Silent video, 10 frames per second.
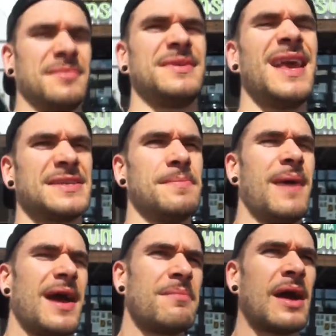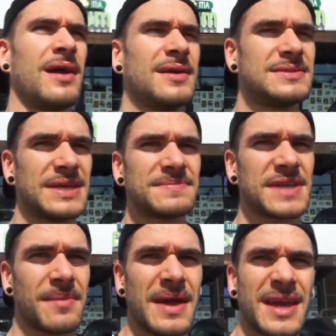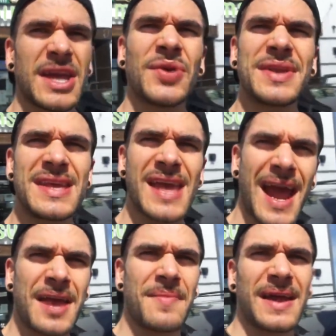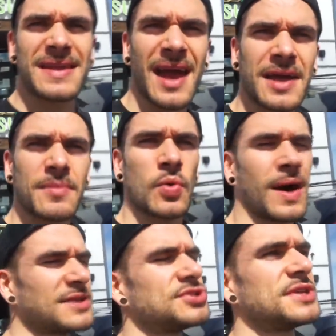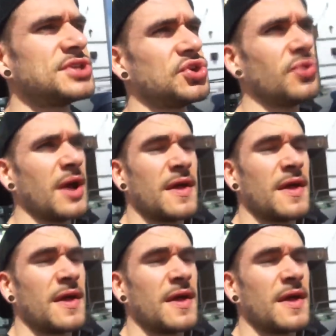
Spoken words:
Yes, My Ma Dim Sum here in Yakima, Washington to do